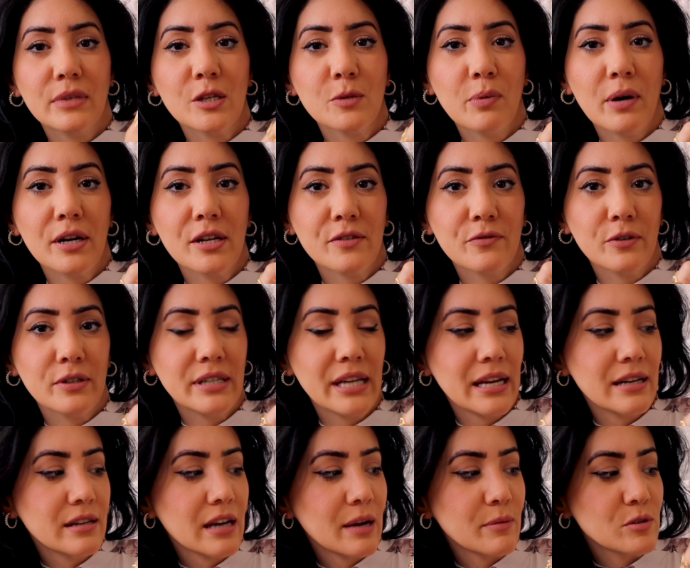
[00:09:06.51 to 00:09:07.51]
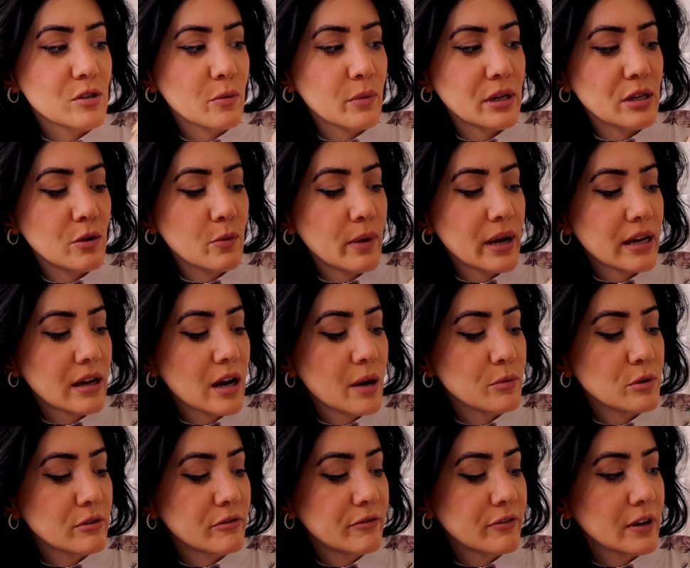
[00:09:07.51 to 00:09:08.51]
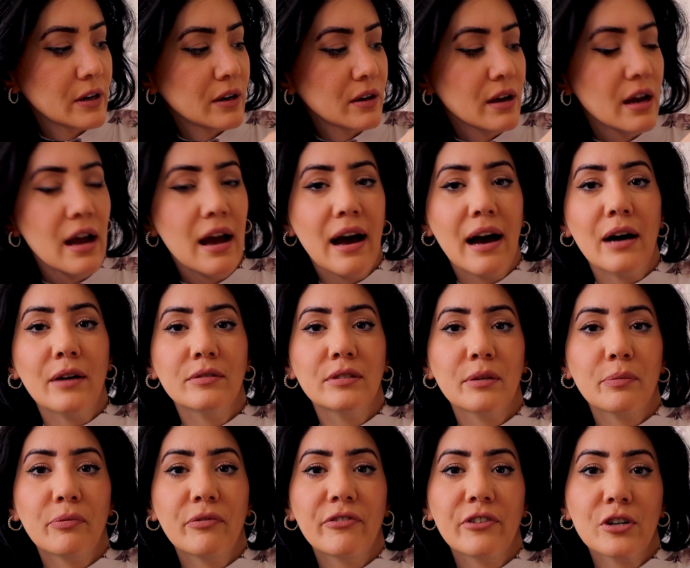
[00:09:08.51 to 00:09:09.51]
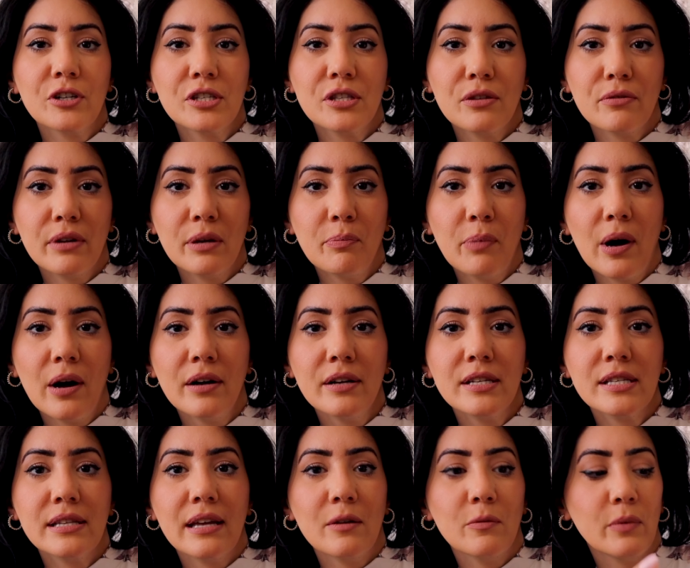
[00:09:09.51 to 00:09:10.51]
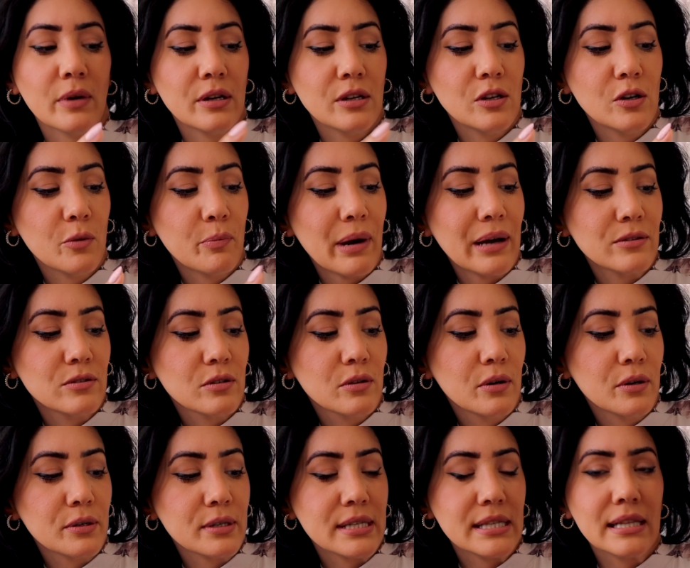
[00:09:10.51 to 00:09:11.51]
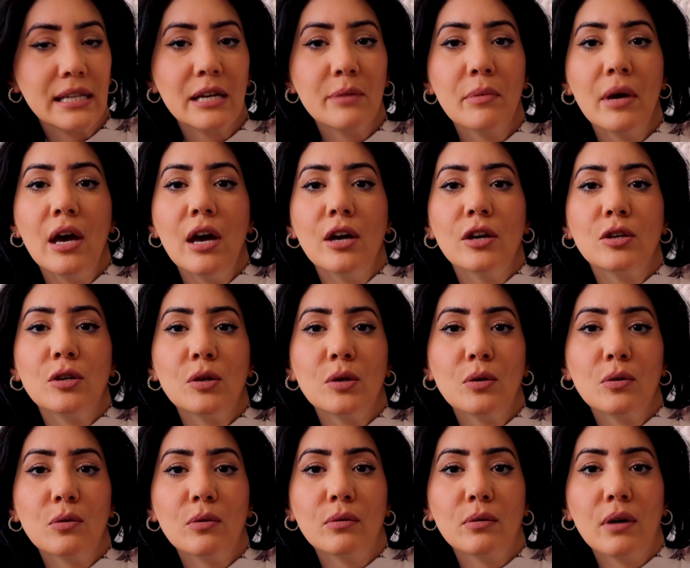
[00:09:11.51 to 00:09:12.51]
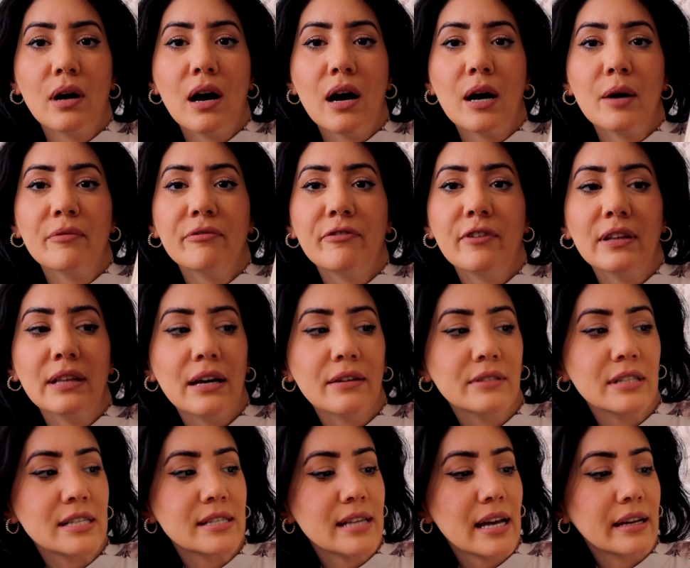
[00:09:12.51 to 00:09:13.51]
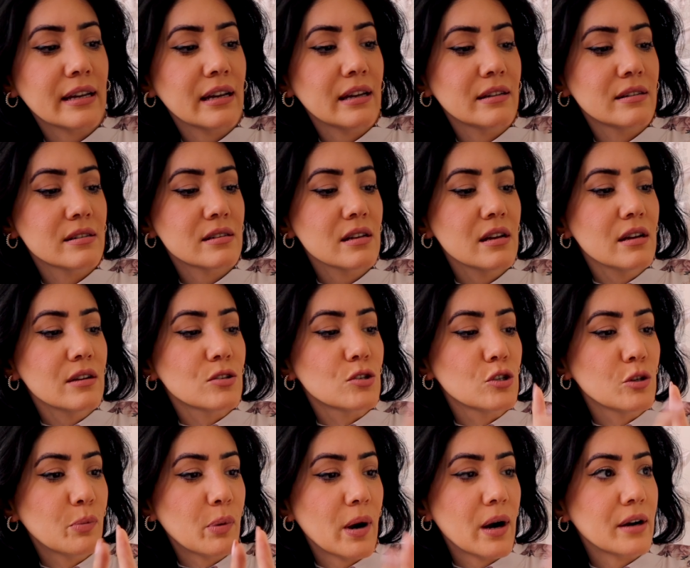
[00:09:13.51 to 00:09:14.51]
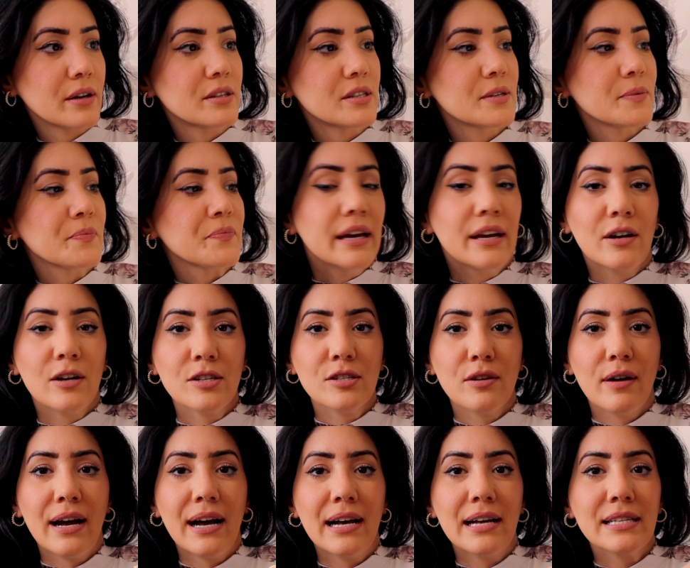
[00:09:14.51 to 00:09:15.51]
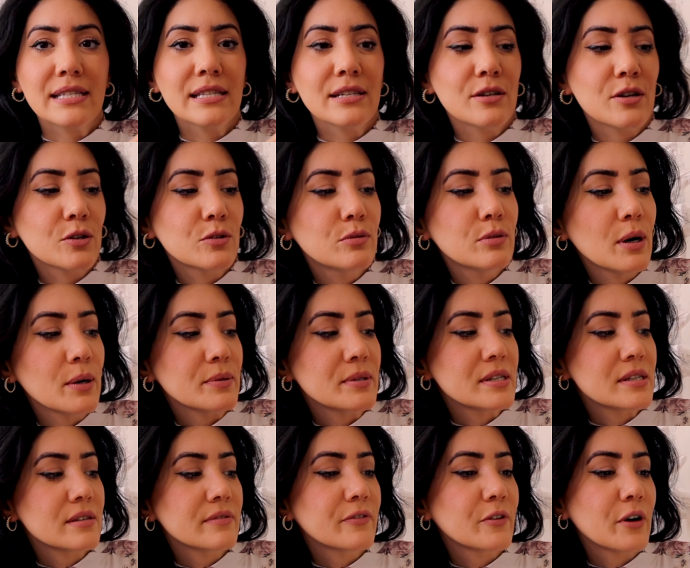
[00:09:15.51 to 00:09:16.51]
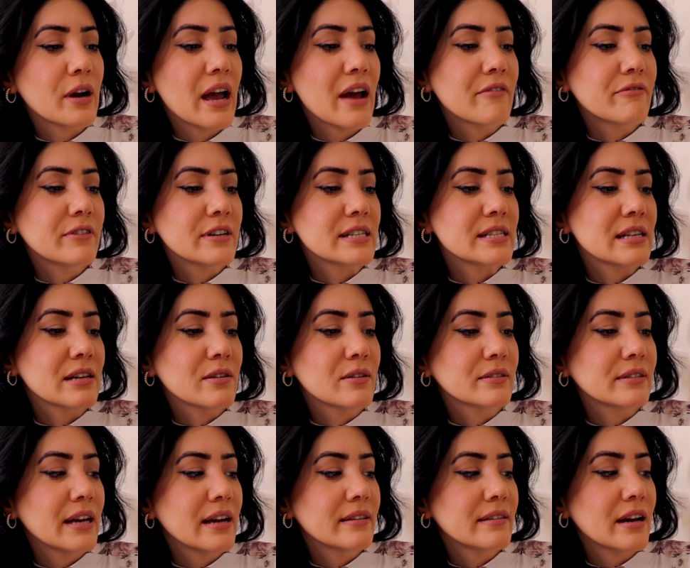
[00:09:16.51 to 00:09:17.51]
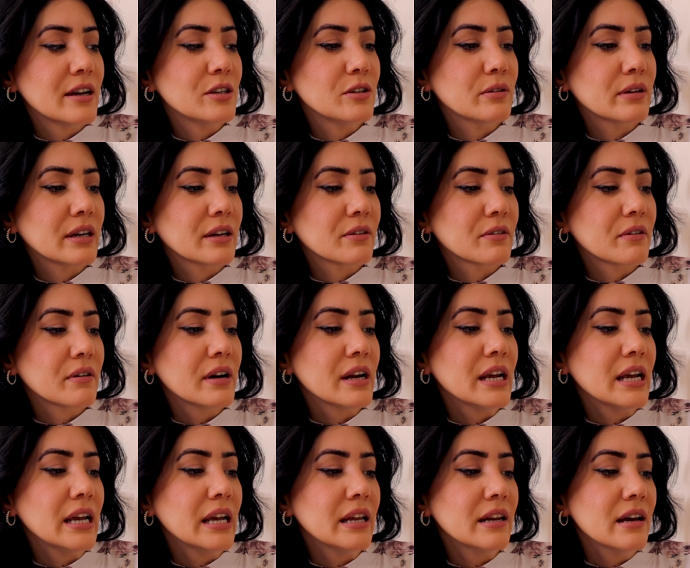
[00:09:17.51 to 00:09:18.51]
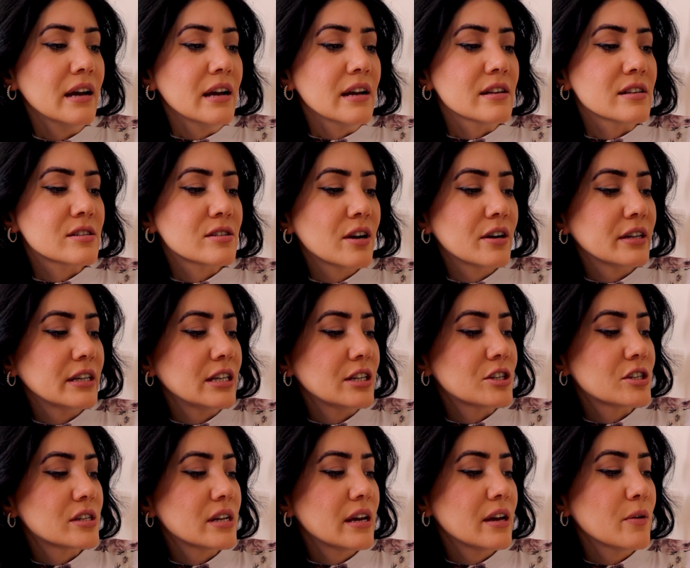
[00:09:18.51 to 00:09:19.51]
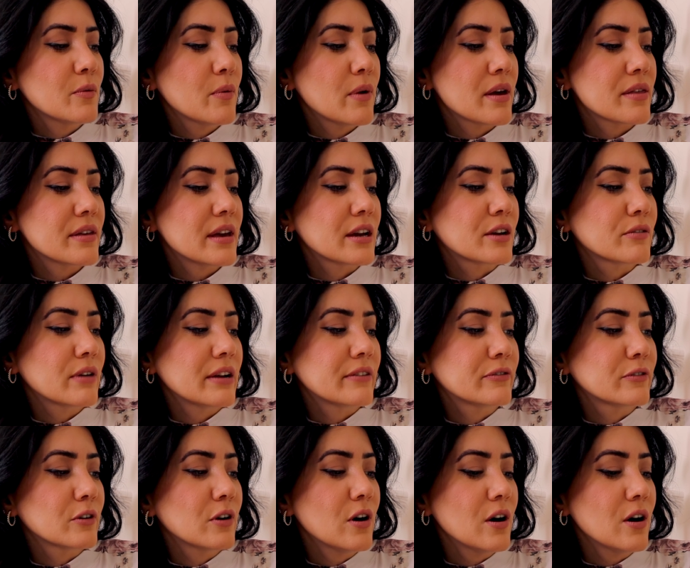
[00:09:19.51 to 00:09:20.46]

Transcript: This part is for daytime. So when you wake up, you fill out the first three parts. Then when you're about to go to sleep, you uh, fill out the second two parts. It also has little quotes for every single day that you can read. Start each day with a grateful